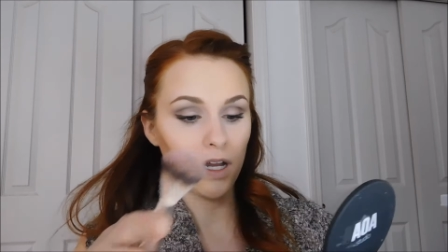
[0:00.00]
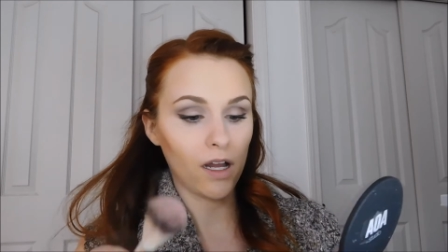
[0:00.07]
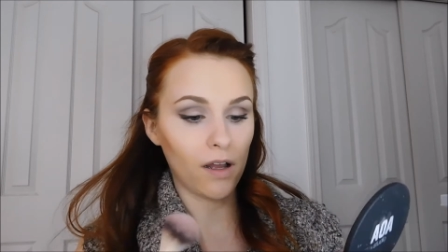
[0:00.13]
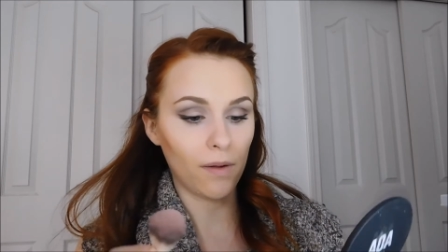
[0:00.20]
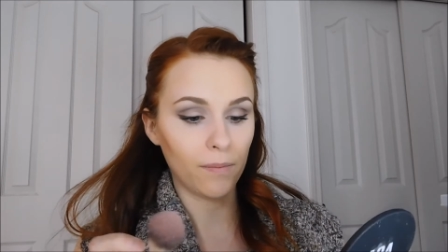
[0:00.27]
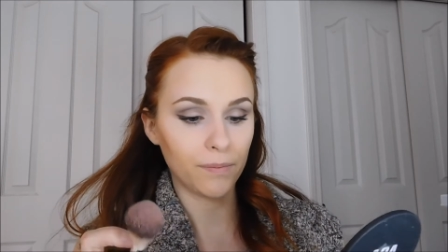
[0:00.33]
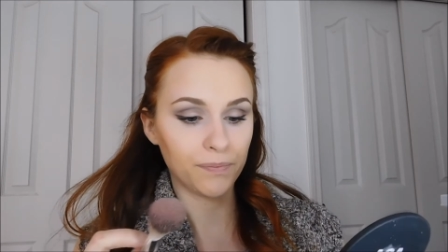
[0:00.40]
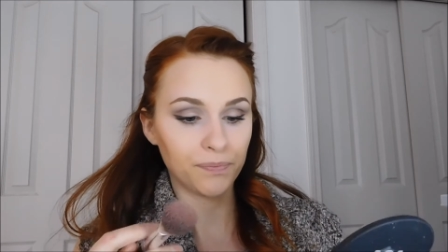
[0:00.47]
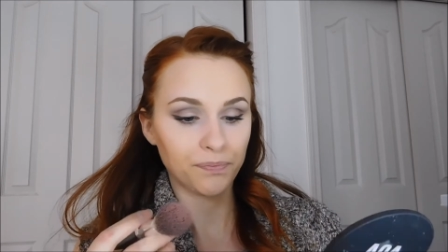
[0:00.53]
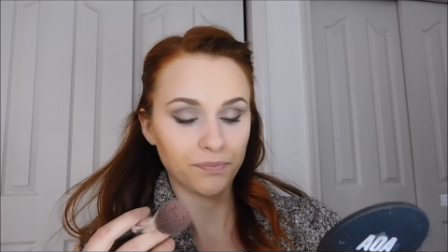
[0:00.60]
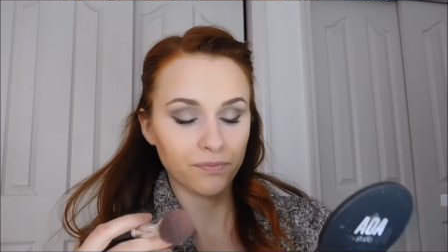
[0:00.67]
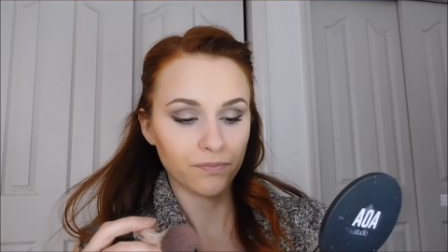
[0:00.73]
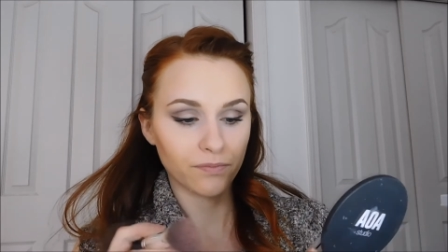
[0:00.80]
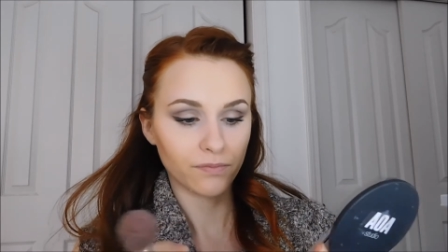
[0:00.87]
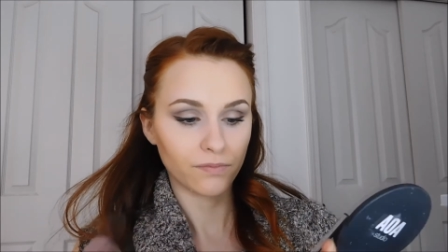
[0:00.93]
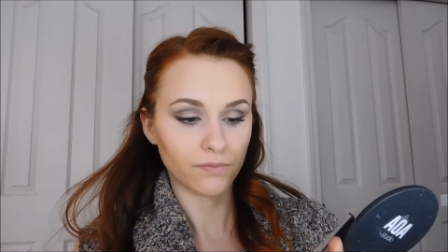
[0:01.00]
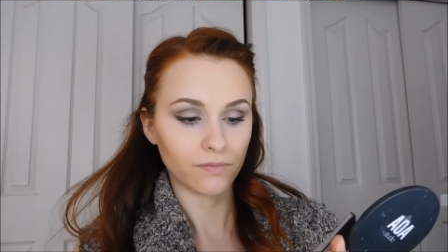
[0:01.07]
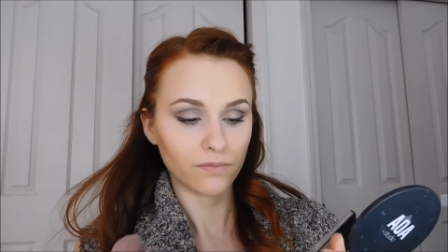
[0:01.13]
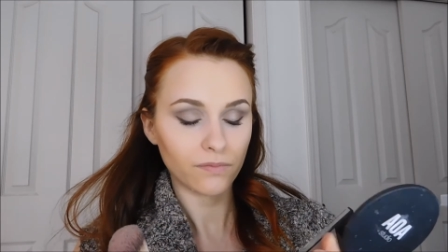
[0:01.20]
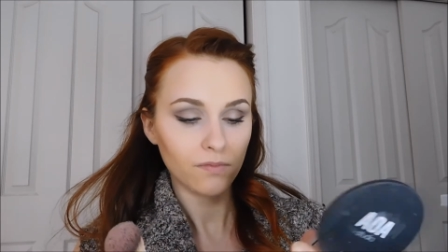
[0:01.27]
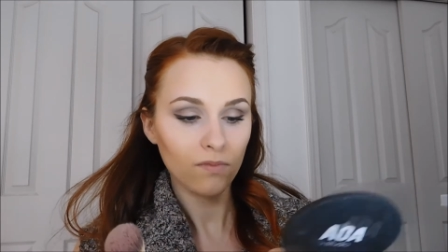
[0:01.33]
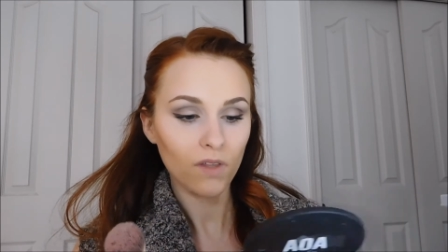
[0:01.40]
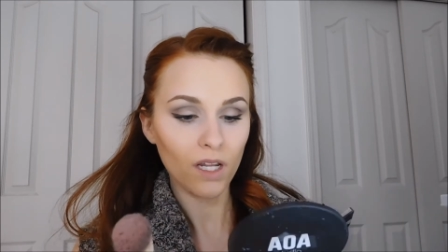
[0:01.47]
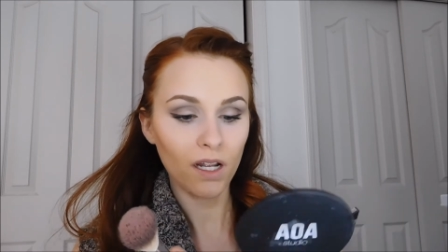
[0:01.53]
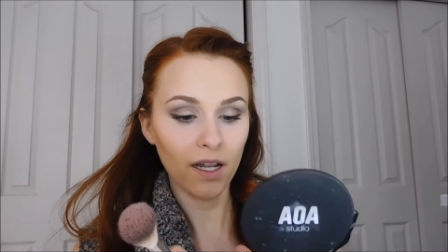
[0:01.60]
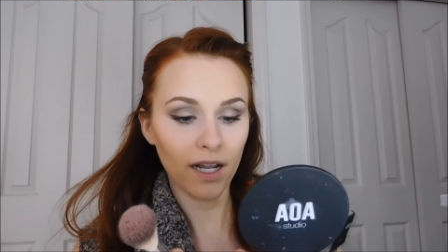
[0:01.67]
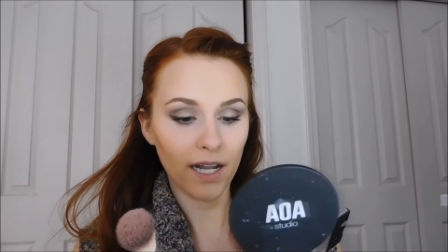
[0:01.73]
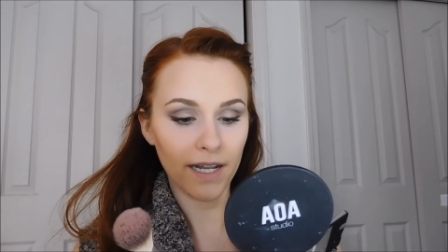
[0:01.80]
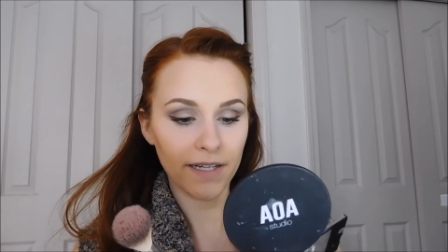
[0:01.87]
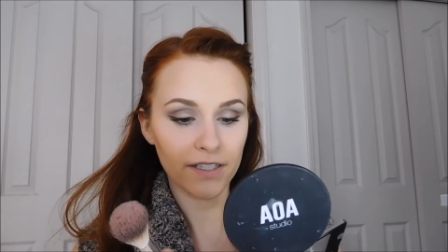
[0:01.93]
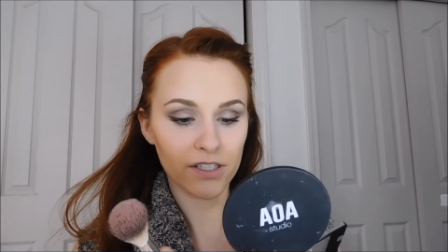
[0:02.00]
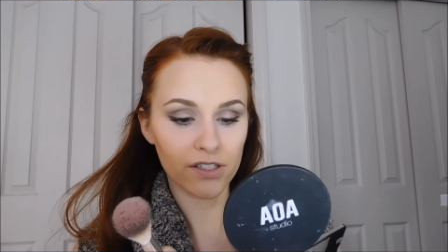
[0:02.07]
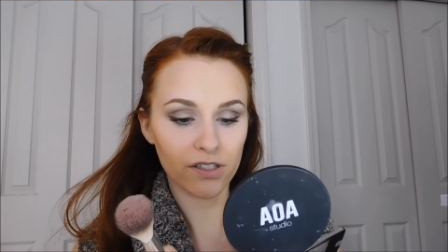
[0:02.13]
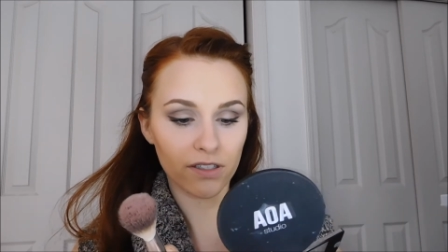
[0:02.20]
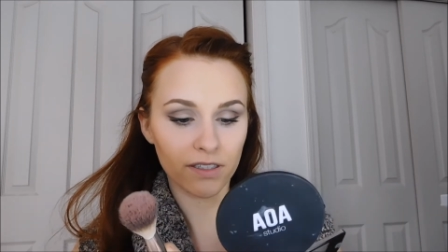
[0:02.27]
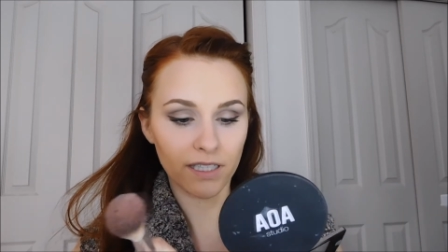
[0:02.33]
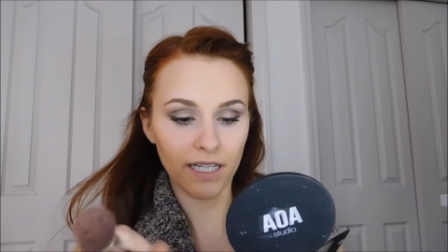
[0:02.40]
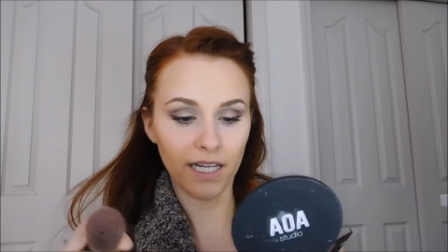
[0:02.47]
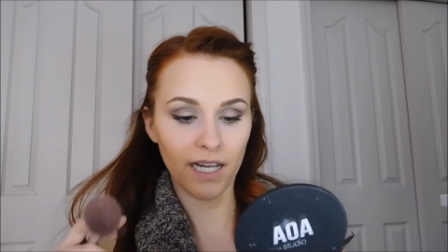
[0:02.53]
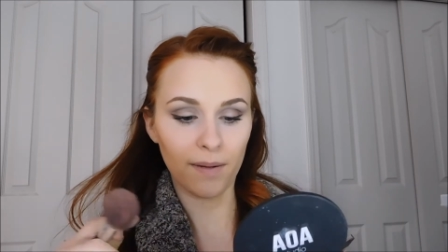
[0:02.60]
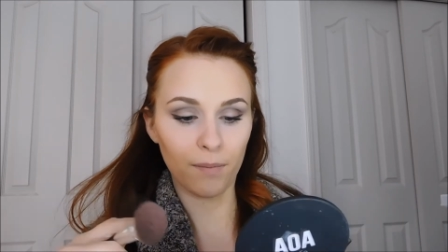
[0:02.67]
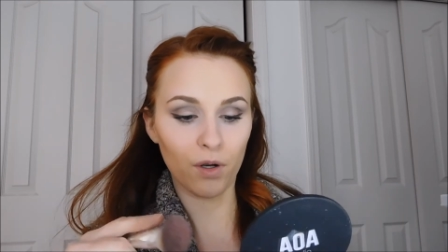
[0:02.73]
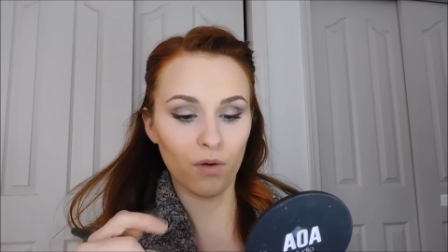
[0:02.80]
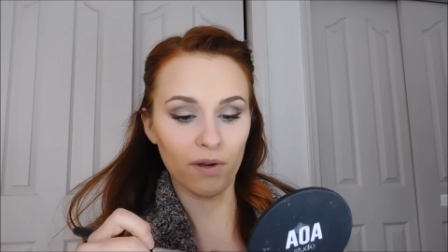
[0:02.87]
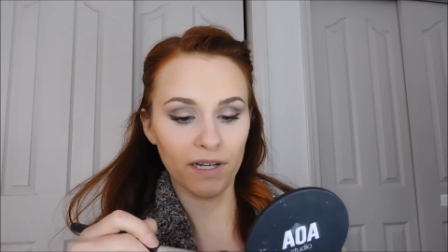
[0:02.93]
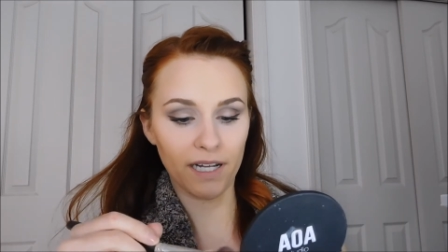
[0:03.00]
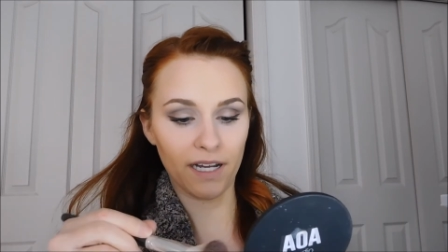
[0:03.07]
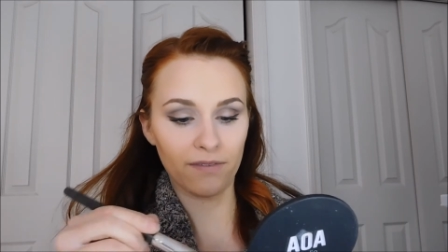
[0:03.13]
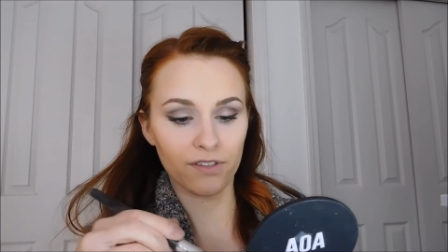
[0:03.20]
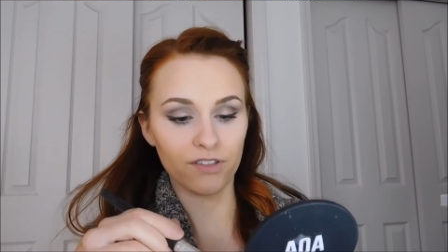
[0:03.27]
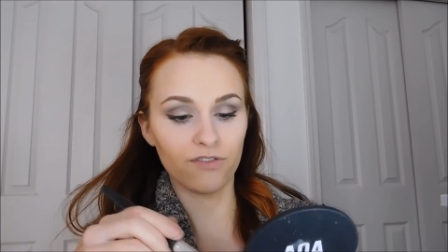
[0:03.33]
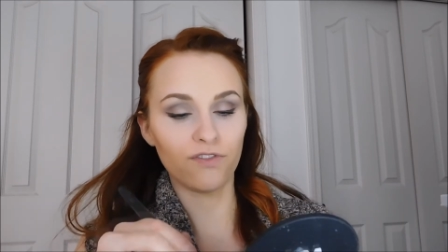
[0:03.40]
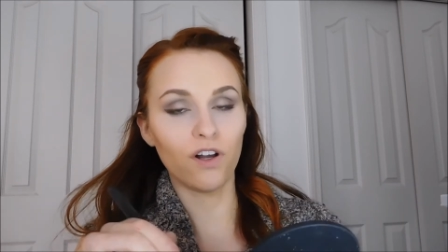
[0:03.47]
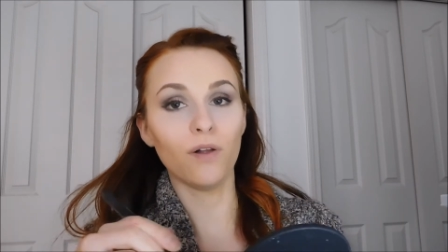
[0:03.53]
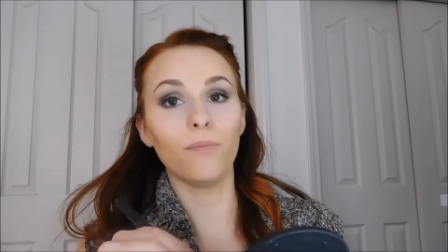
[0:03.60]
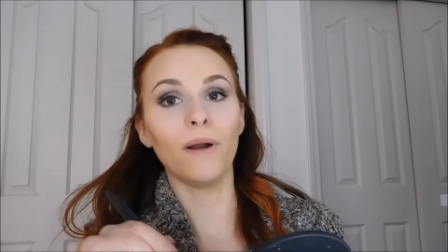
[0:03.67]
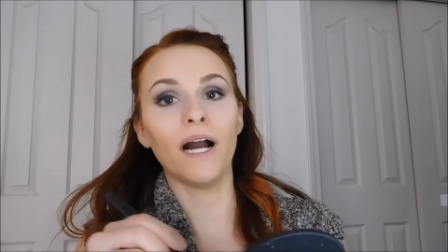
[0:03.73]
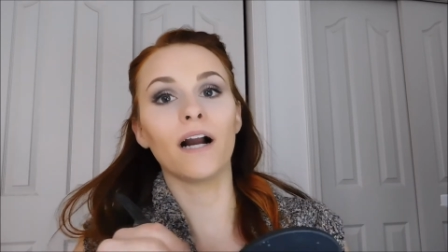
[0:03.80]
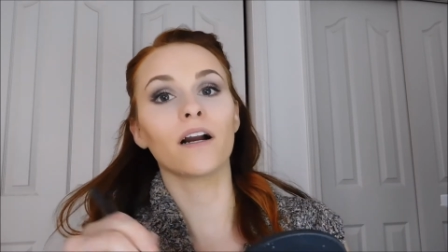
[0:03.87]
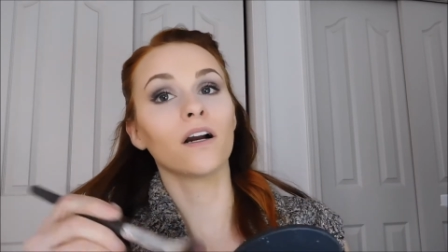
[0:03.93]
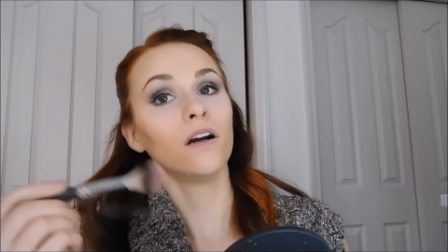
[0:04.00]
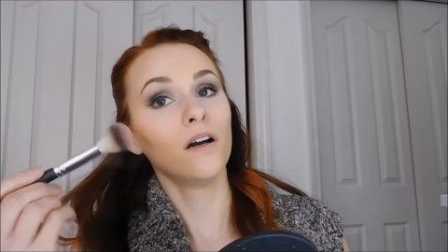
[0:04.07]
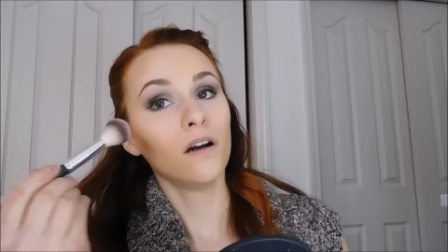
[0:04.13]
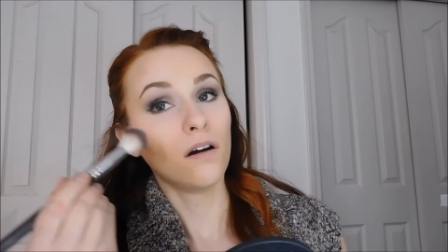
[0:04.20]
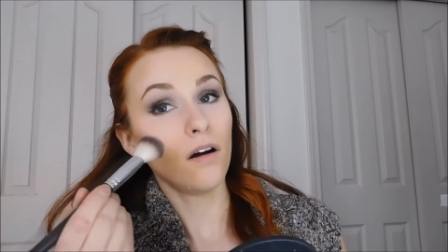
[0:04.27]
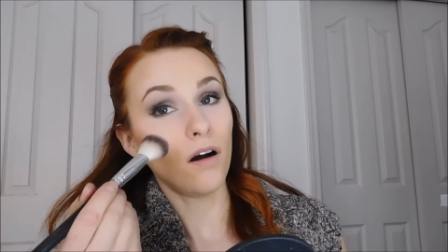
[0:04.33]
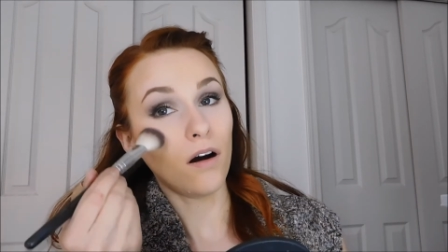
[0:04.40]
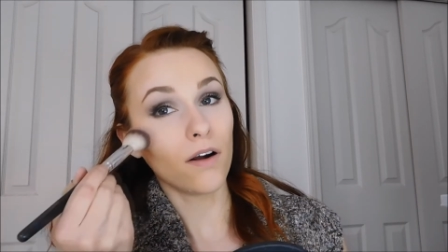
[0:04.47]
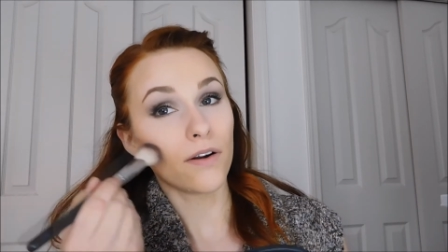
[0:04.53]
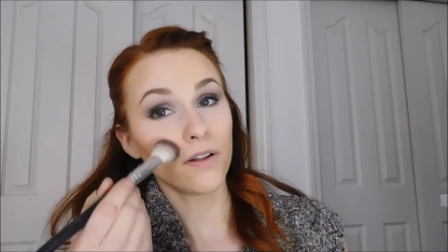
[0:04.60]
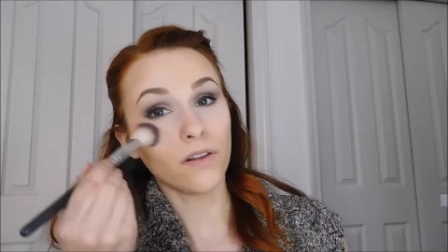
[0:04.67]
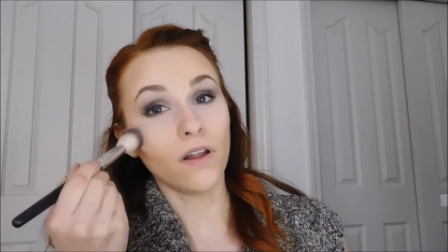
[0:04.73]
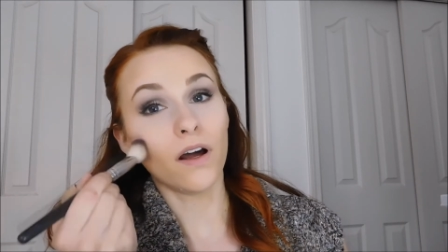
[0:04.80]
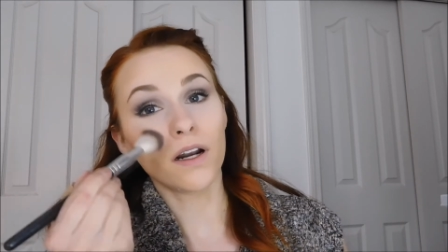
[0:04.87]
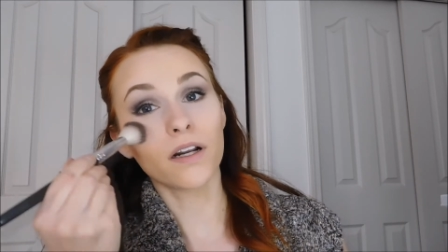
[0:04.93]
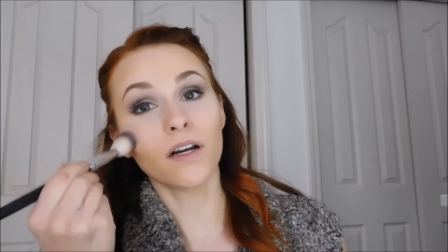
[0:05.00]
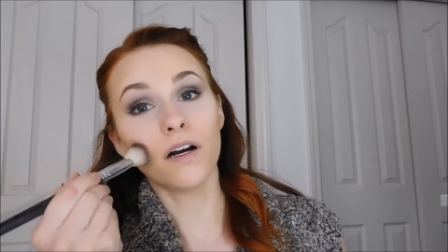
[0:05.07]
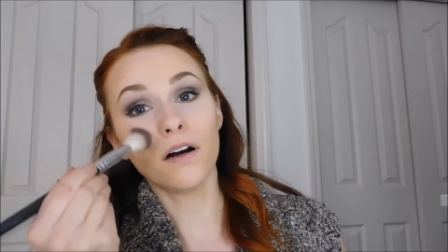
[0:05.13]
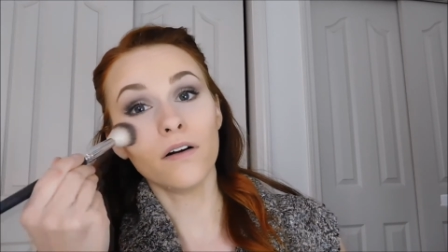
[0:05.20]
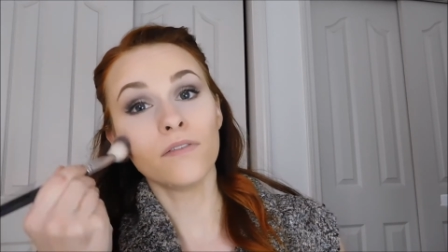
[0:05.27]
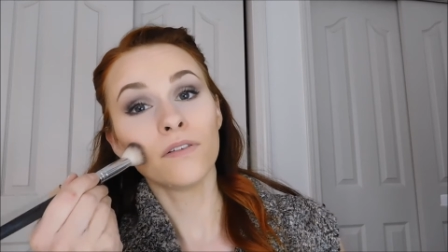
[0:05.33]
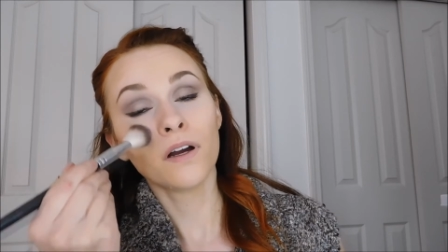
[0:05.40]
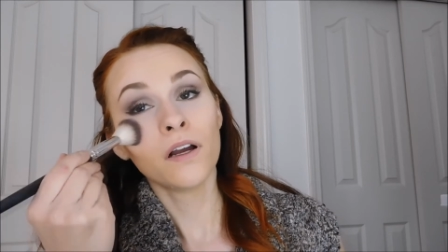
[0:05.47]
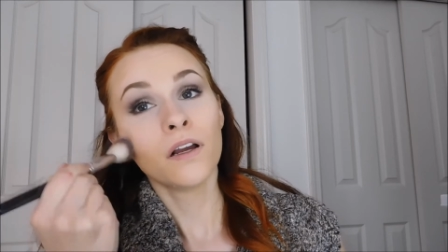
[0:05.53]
I certainly am going to have to fall back on a lot of